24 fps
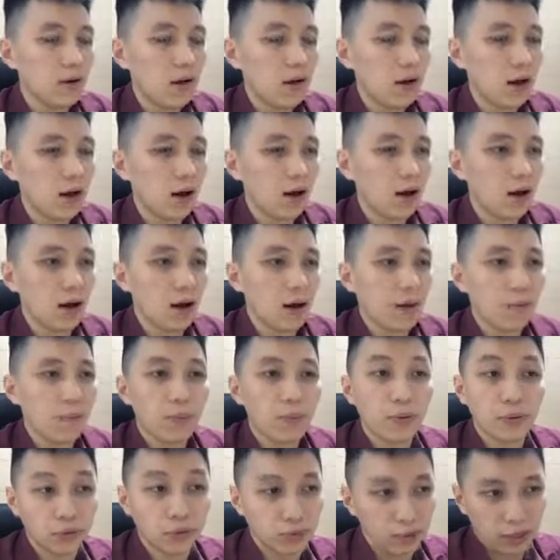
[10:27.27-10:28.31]

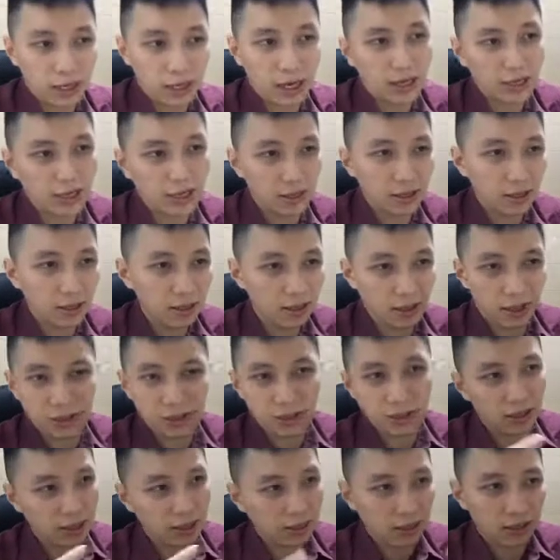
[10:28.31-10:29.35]
put together, like
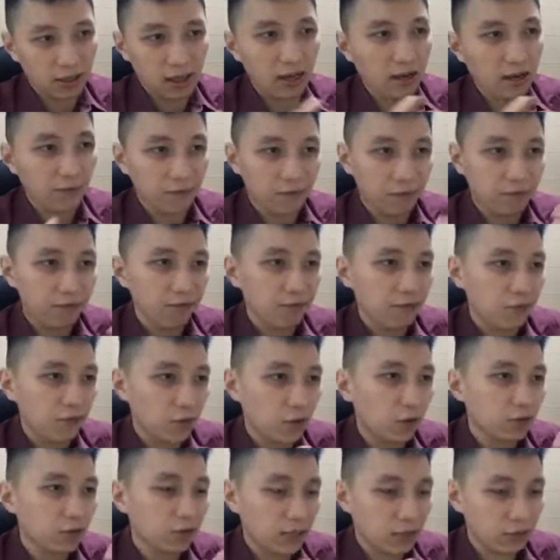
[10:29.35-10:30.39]
they kind of
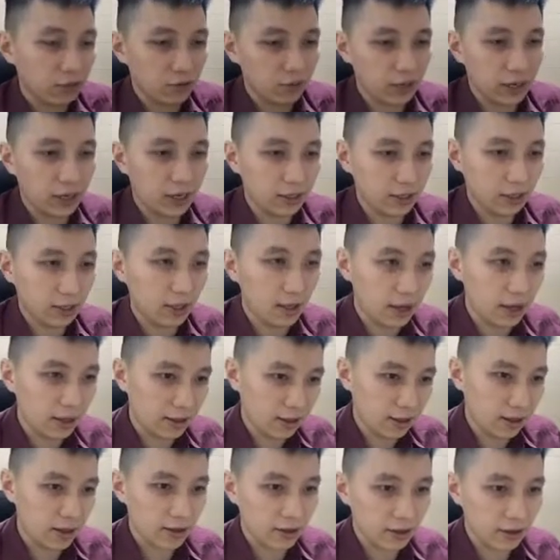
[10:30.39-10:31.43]
contact together,
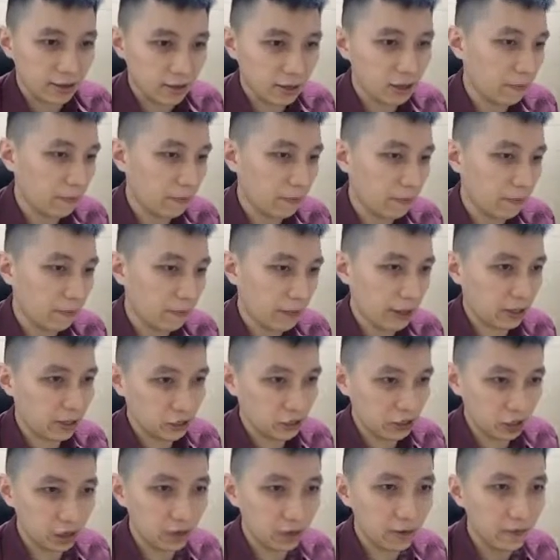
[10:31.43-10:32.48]
and there's actually a
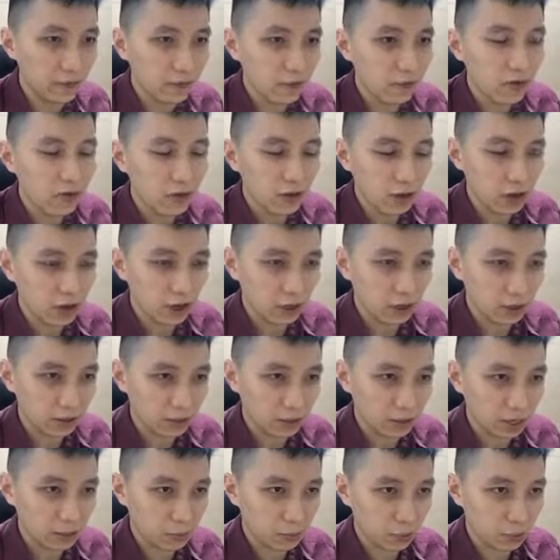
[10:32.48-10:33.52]
picture in the
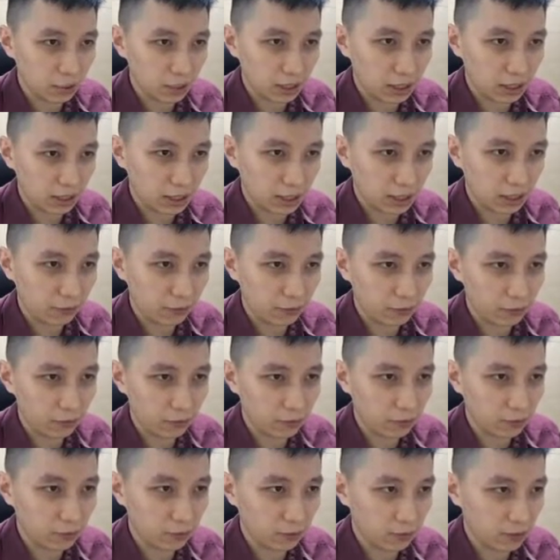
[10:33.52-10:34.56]
textbook. You can kind of
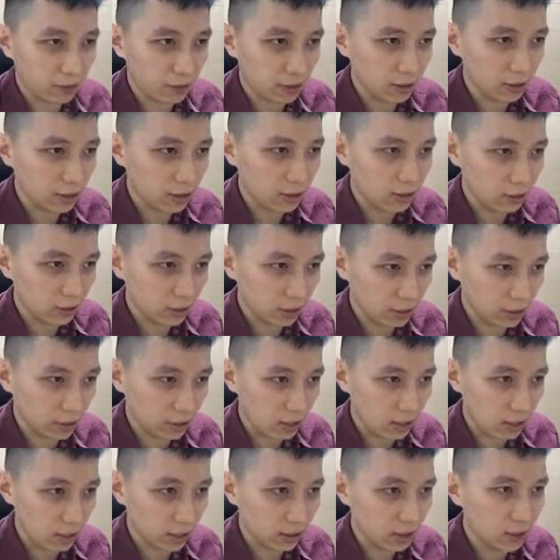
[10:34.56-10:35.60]
refer to this, so you can
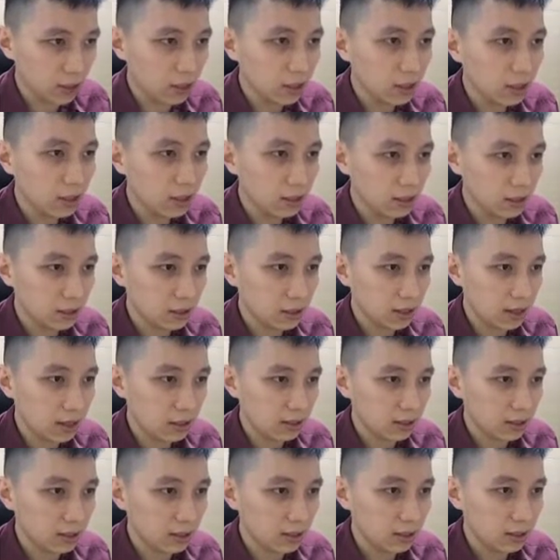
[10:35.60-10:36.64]
here see
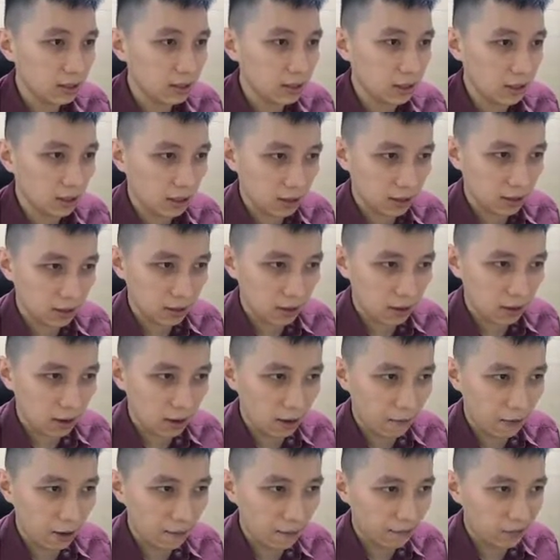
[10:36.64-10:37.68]
that they are kind
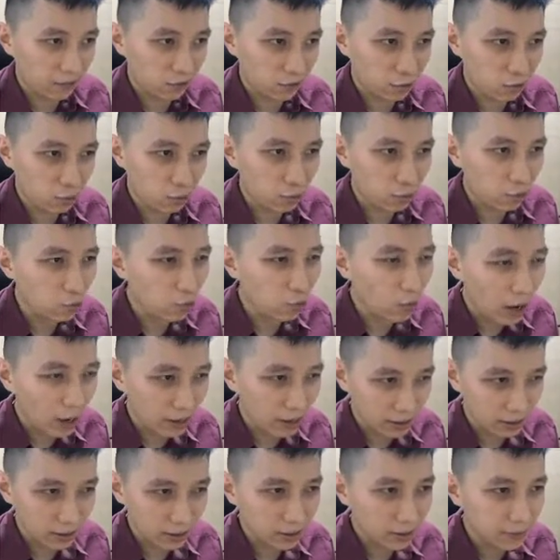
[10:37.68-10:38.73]
of having two
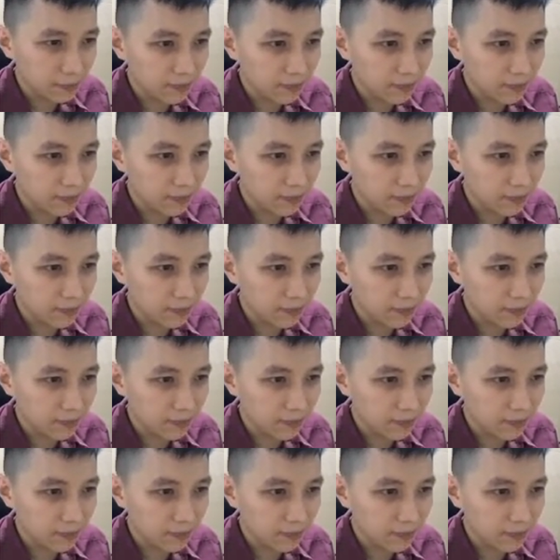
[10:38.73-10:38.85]
wires